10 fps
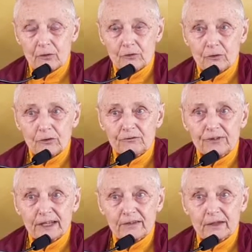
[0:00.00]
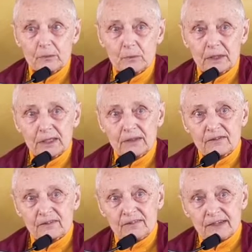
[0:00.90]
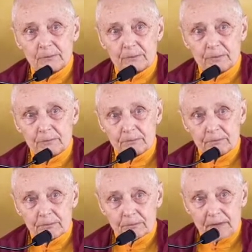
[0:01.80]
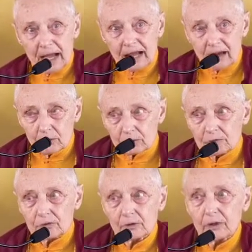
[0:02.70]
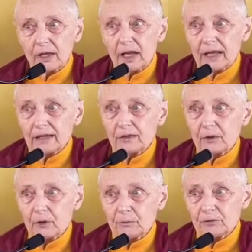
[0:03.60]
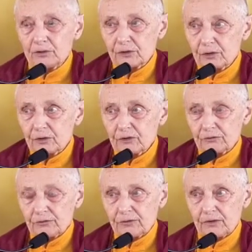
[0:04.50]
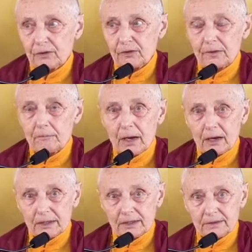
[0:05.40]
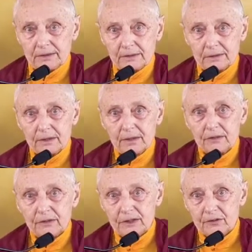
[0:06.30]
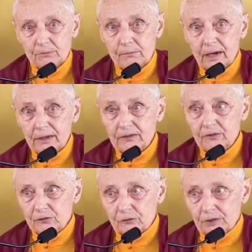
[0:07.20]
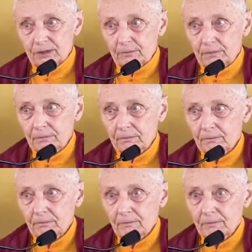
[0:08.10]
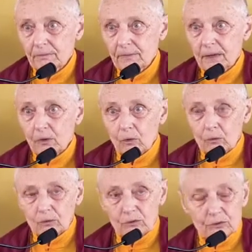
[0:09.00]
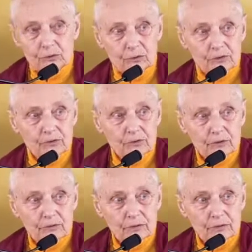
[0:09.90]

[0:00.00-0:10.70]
So the fact that we can step out and observe the mind, this mind stream, all the thoughts,